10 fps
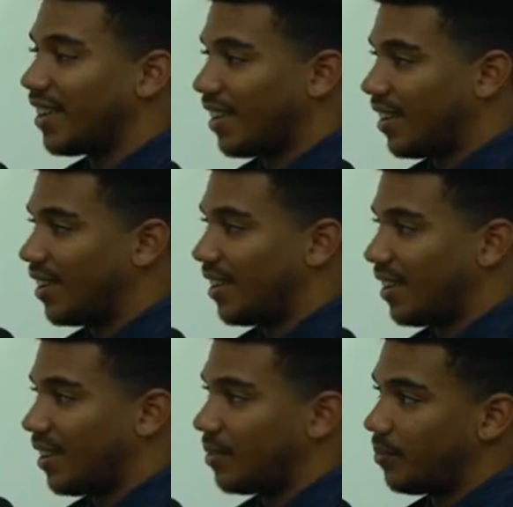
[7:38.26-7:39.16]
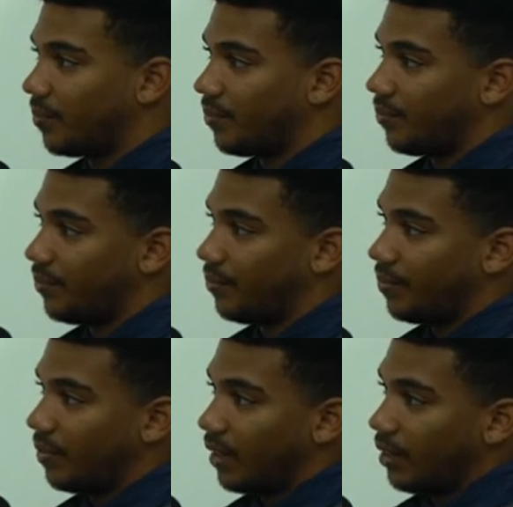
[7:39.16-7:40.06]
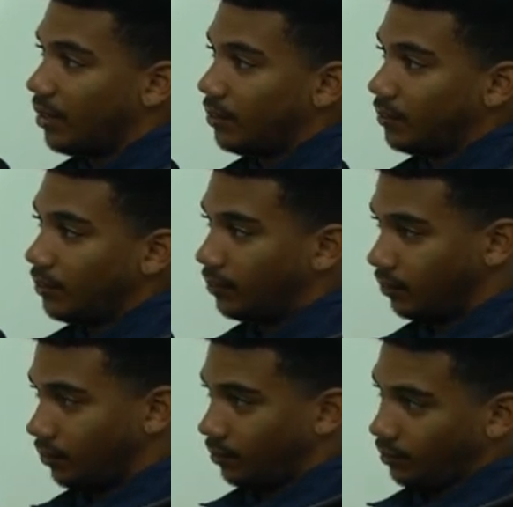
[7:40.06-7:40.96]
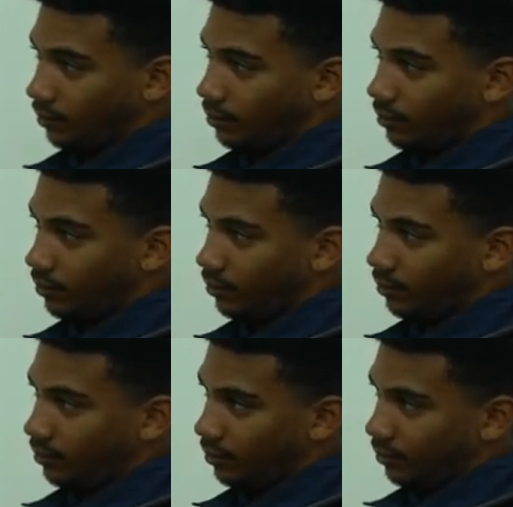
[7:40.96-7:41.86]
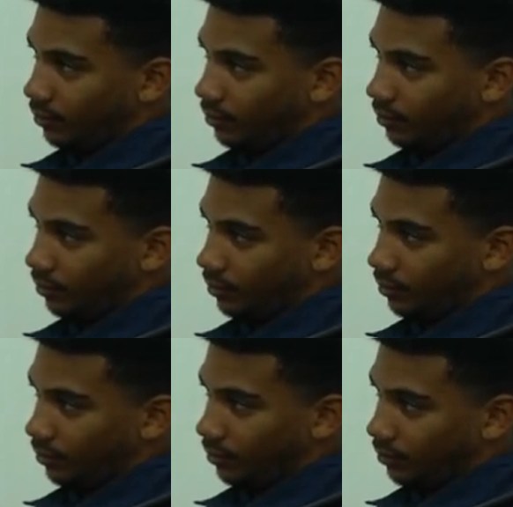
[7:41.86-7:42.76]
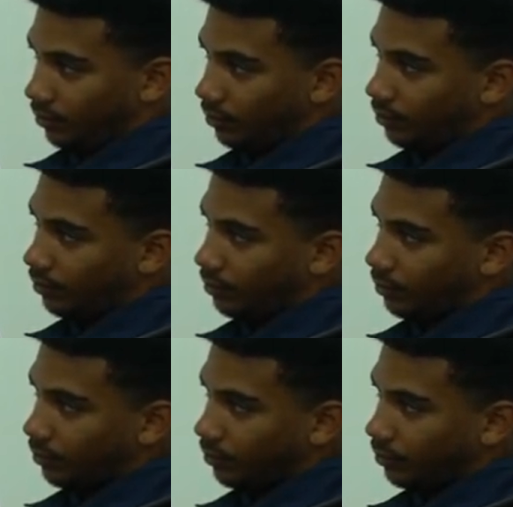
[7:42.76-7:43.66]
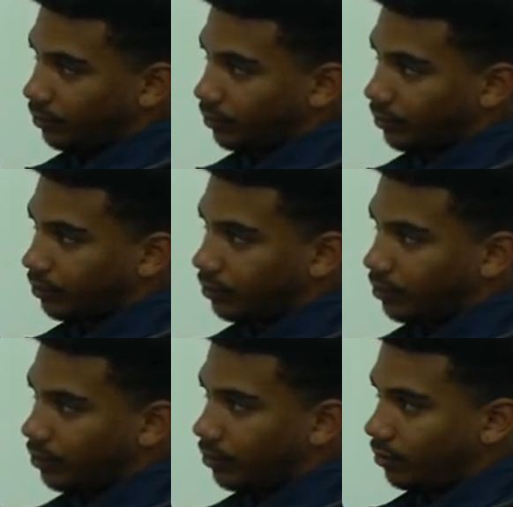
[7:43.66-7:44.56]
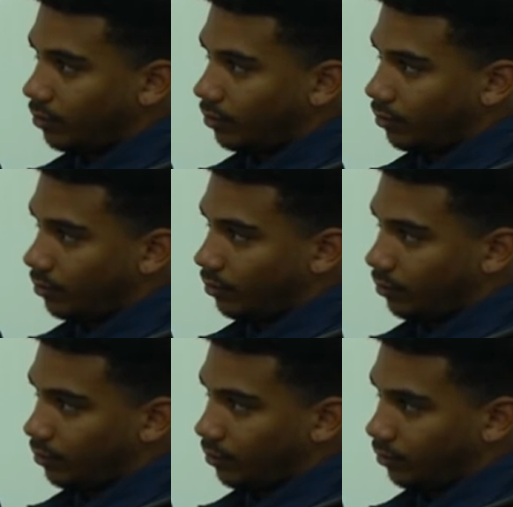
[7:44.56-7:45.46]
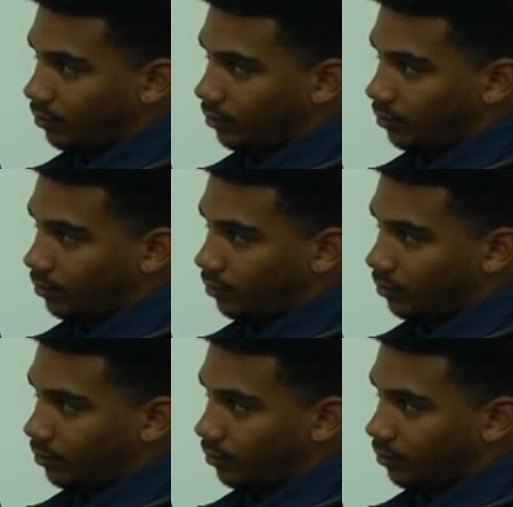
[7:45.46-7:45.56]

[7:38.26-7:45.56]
No words are spoken by the person on screen.